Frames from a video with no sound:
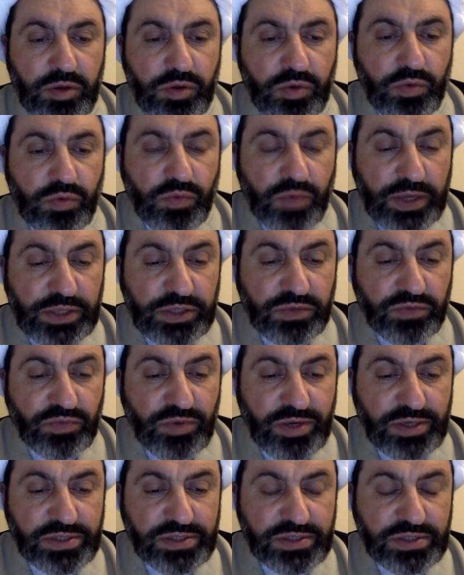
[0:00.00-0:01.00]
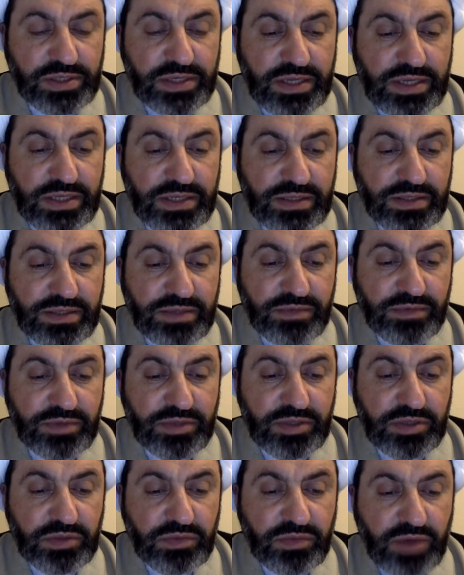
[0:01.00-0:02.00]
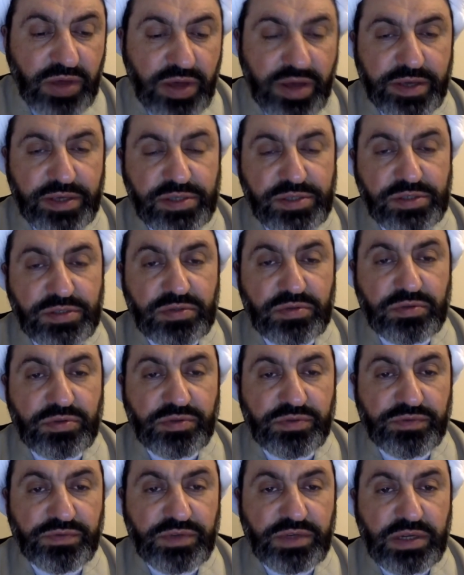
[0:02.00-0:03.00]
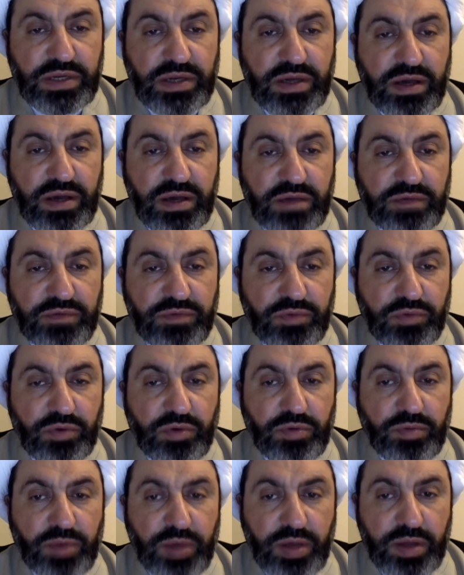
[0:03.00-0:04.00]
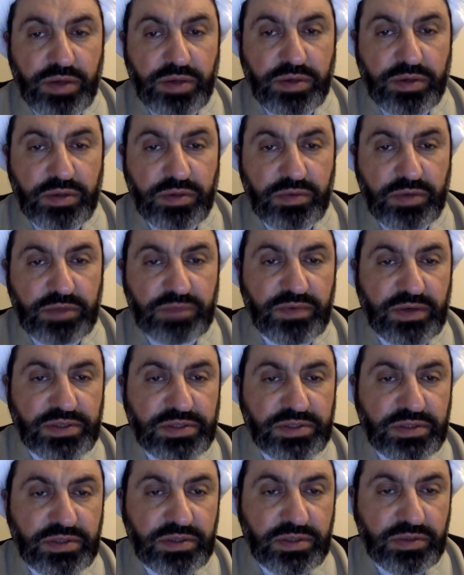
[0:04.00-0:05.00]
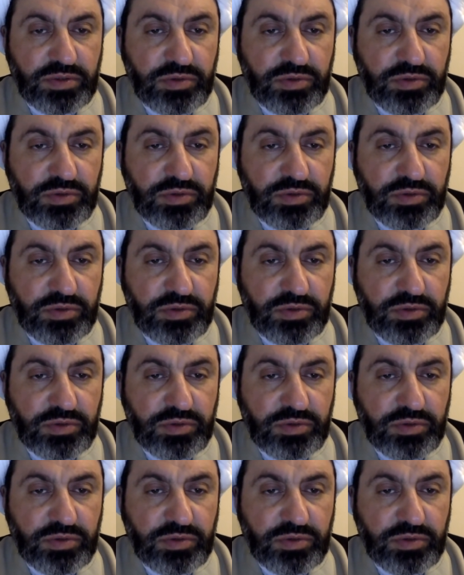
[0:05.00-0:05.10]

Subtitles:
what was in the advice or will of Luqman? What was